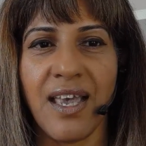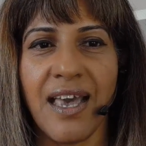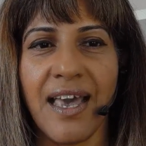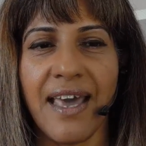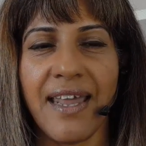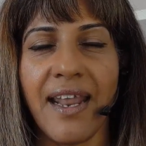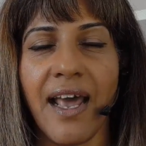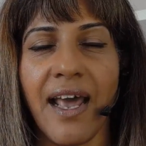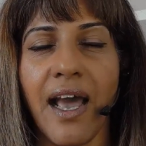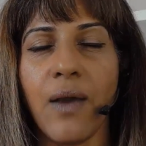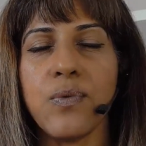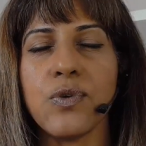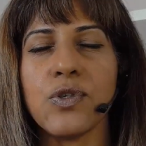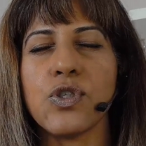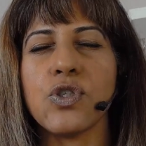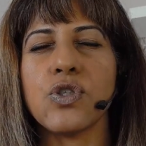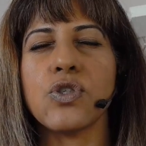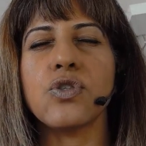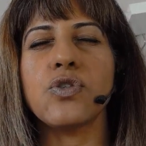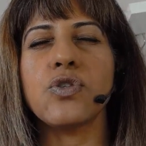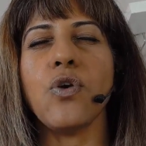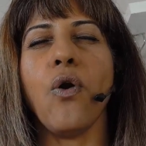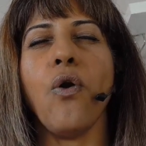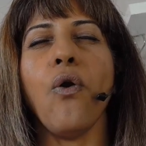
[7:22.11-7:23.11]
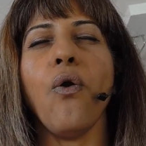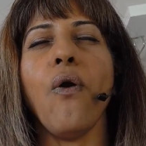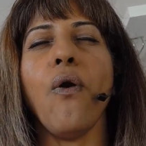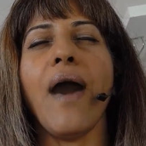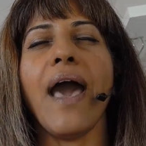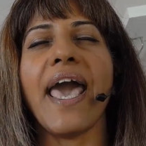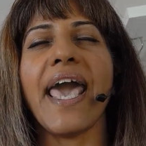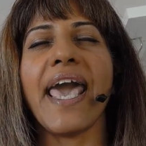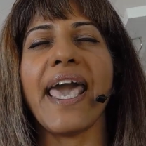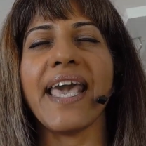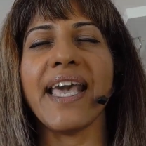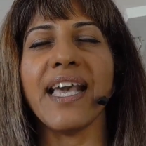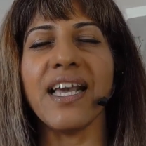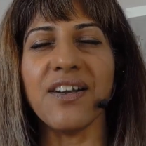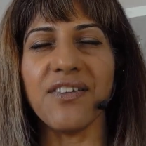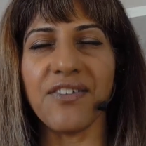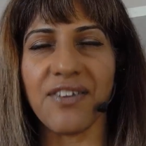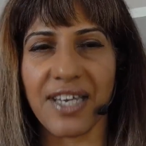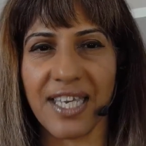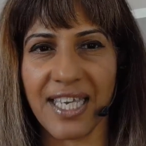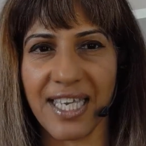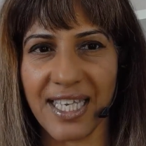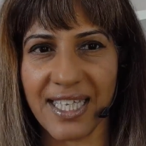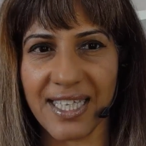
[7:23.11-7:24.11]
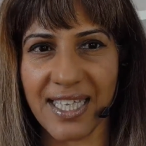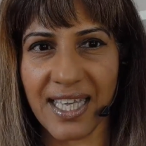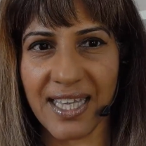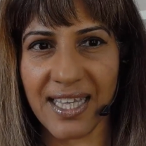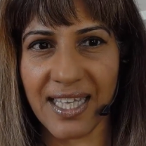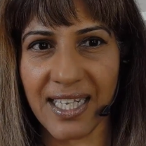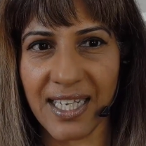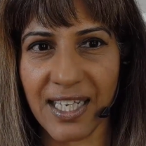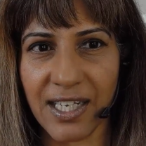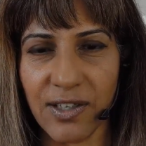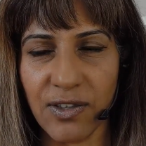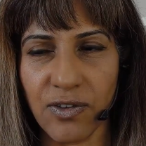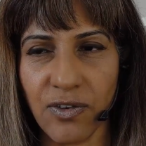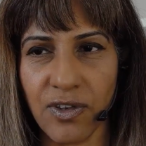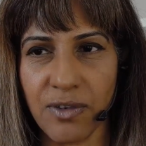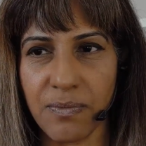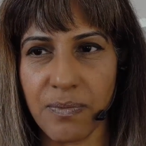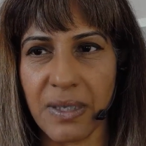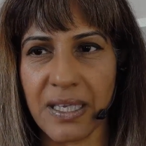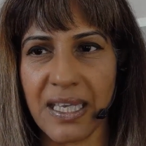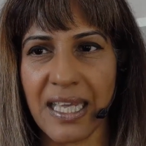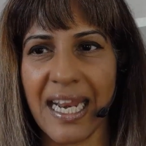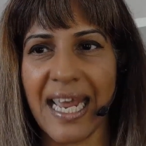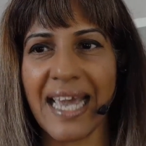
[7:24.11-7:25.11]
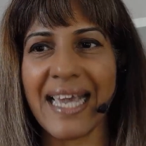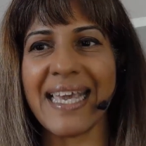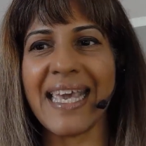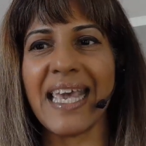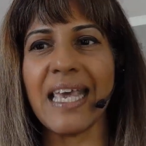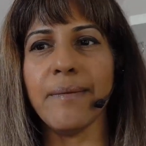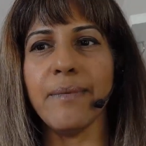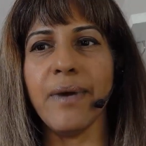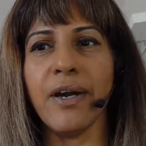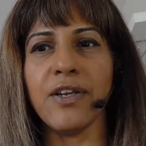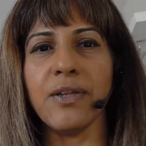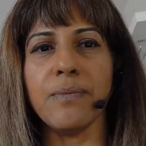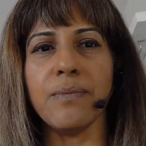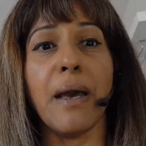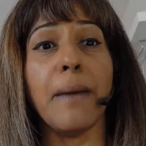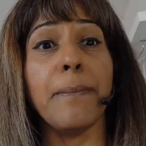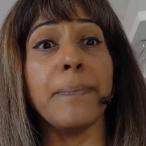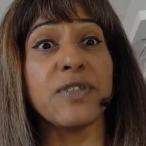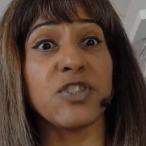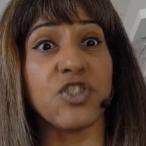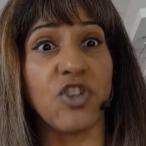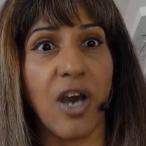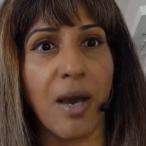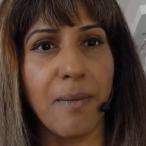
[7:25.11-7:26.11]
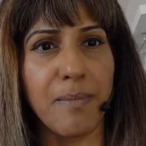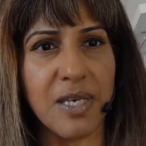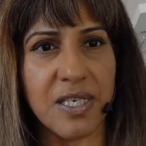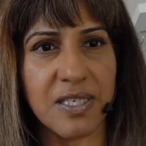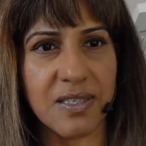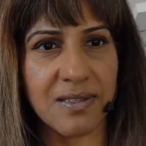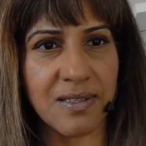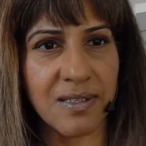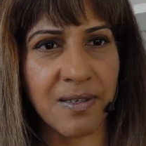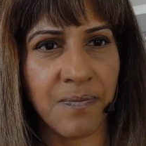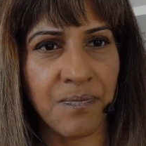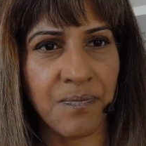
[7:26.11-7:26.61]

And I was so angry that they'd ignored me that I came out in my pajamas.